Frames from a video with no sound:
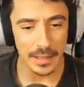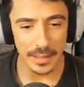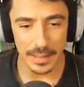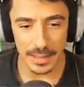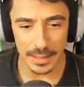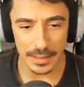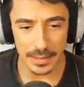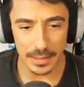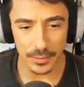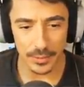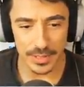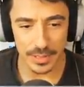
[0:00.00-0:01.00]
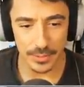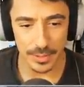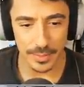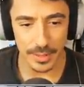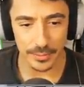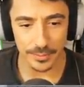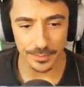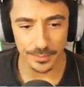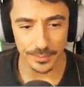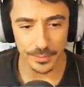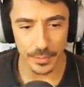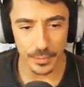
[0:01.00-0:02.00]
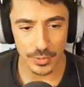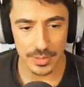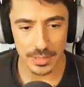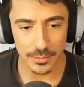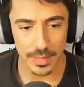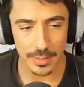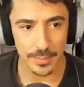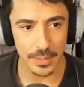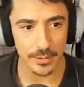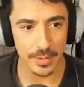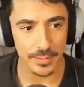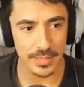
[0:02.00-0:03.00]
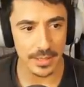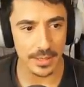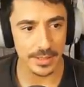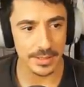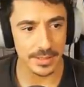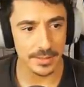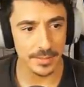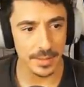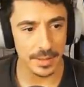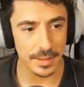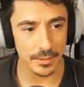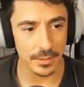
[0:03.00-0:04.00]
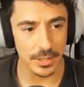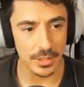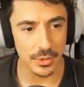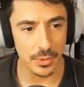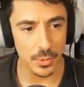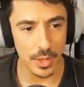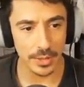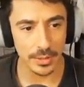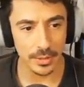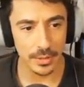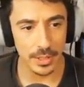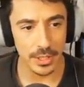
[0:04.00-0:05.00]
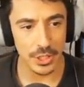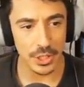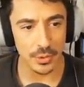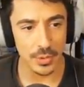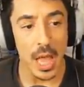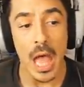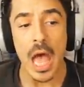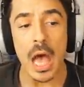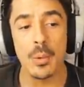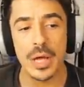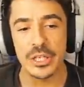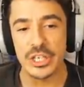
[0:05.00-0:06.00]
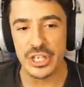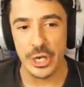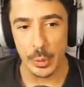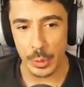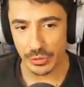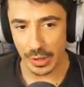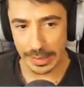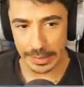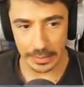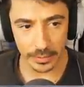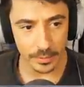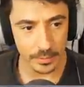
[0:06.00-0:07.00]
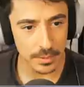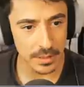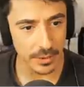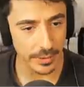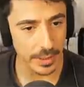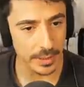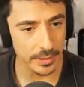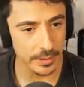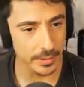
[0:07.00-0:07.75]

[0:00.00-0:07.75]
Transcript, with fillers: Eh, no, we'll stick with the blue. We'll stick with that blue. That was nice. And then I'm going to do a one, a two, a one, two, three. Sorry.